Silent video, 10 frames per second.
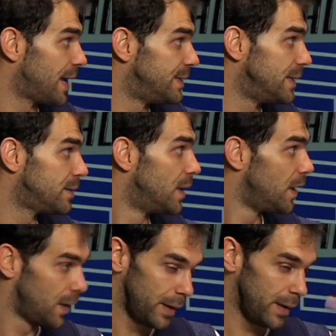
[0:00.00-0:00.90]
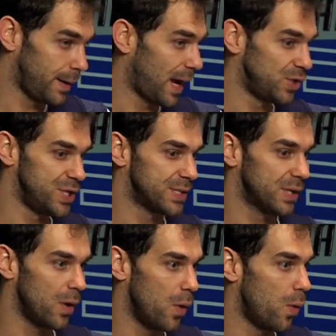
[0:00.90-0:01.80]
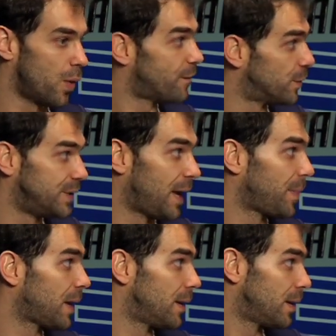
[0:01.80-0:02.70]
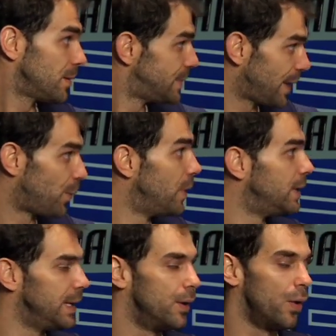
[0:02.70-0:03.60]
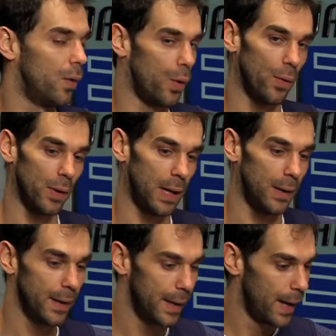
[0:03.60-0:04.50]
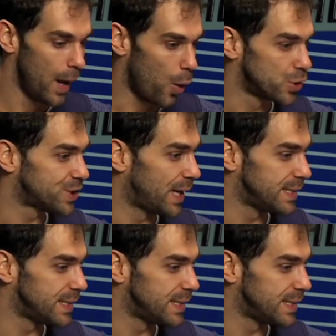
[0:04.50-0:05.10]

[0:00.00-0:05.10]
I did 9 years ago, or for them like Lito or Shane